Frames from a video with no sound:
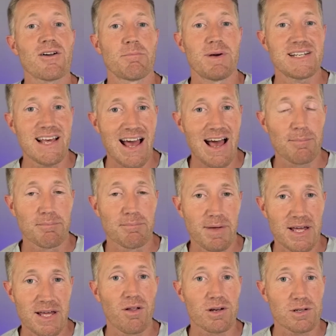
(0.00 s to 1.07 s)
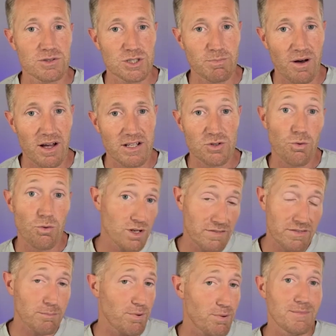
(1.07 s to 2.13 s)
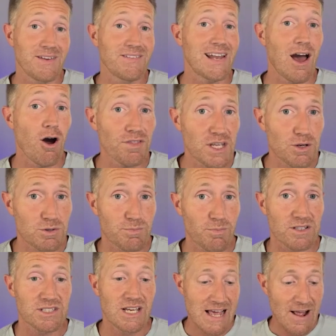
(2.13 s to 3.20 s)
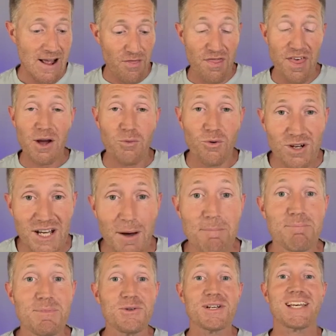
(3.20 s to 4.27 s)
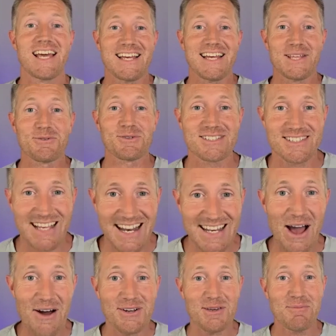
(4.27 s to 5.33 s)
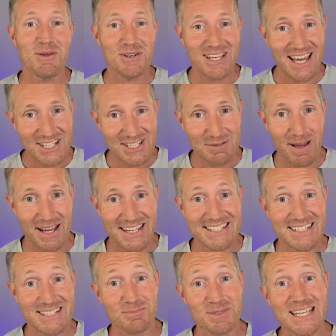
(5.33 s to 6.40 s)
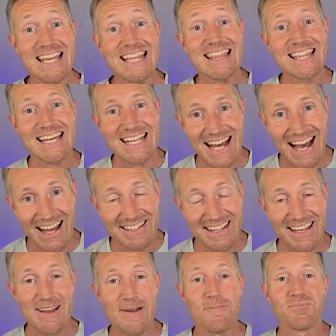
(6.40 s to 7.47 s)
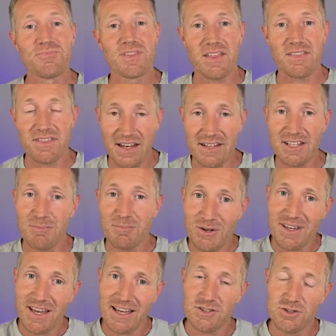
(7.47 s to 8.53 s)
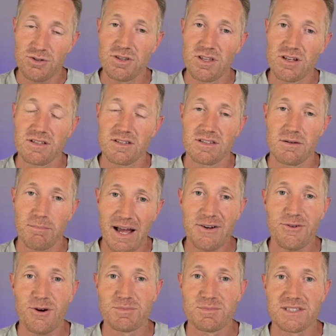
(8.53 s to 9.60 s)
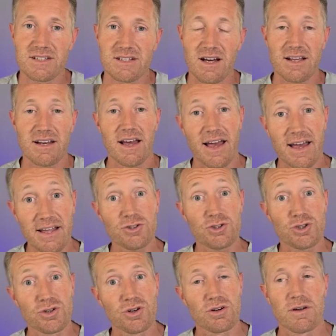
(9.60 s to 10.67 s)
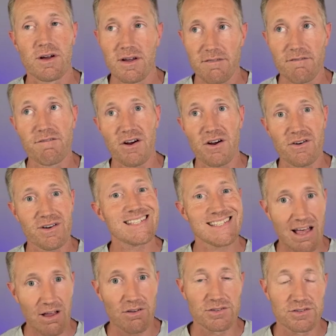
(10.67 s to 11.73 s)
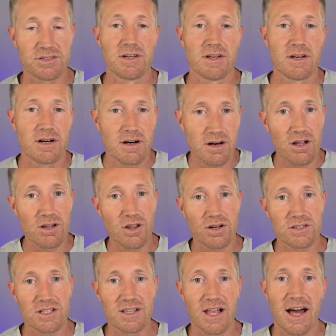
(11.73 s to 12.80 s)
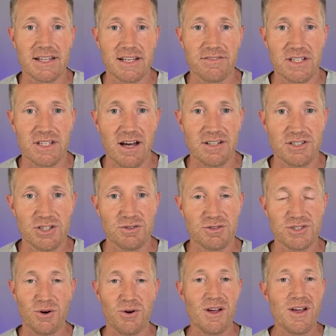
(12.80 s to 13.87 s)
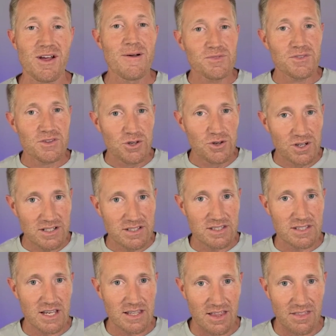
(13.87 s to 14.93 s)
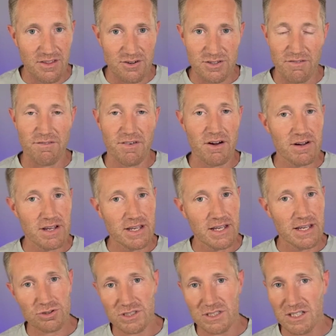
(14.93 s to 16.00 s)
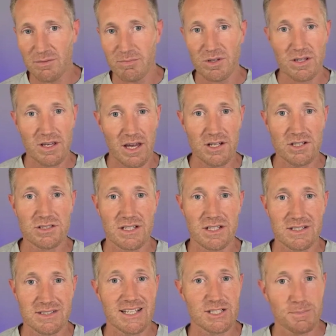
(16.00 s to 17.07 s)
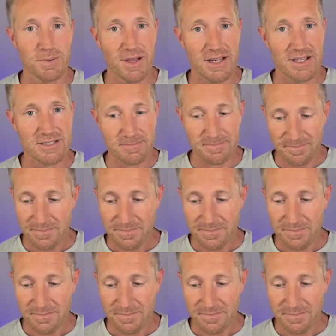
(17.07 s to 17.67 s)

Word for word: metab metabolic response, or even, even a healthy response, they will communicate. They will send out communication mechanisms in the gut that then communicate to the, the microbes in the gut and to your various cells uh, along the lining of the gut too. So you can see that there's a very interesting communication that takes place.